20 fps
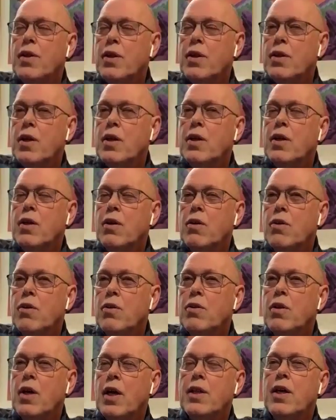they, very good, good
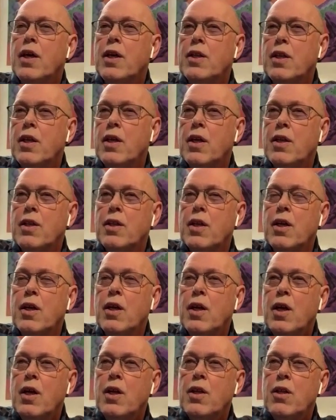colours. And and the, and the
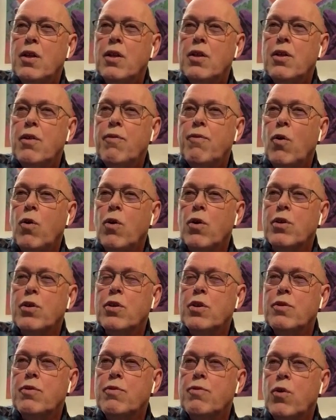the fourth
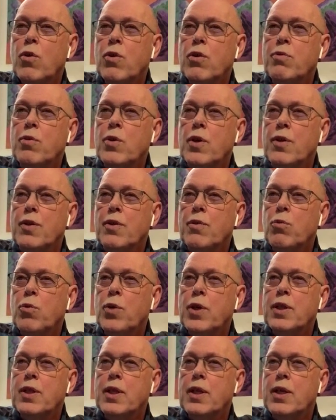fourth one
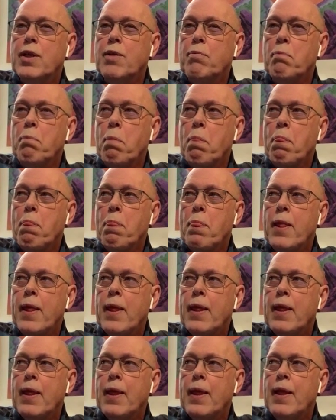with um.
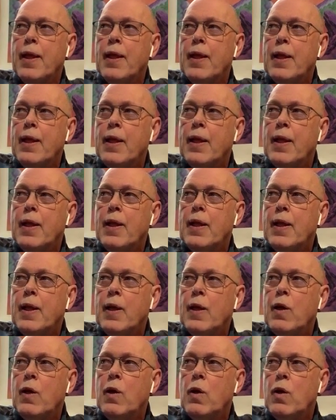
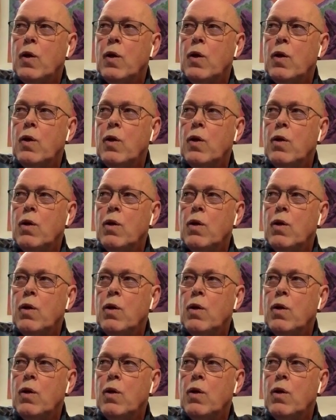Uh,